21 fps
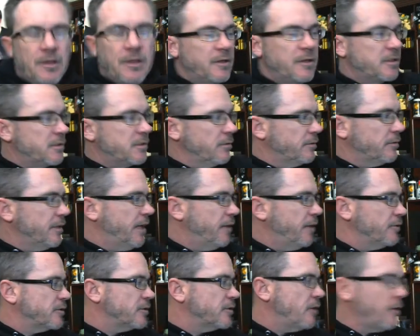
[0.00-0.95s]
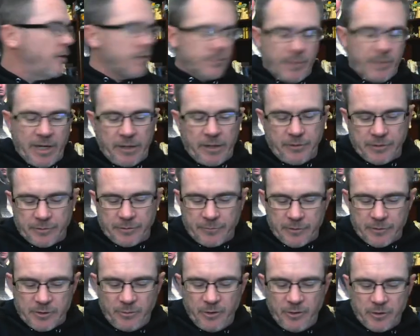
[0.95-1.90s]
so with LEGO Star Wars Battles, the
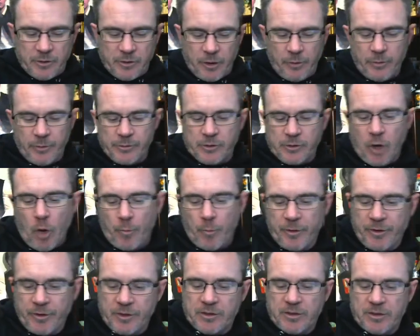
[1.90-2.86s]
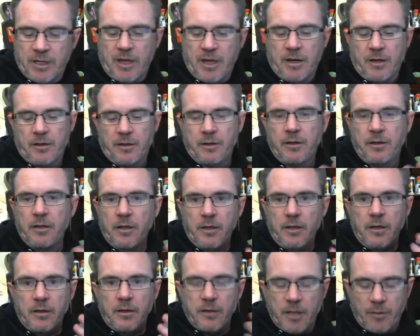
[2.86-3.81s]
first thing you should do is open the scan
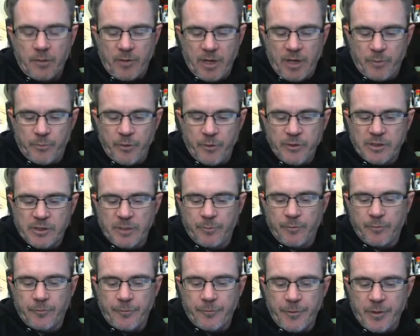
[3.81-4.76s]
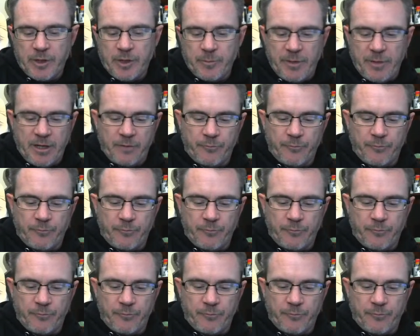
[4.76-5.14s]
that we had boosted before we went to bed.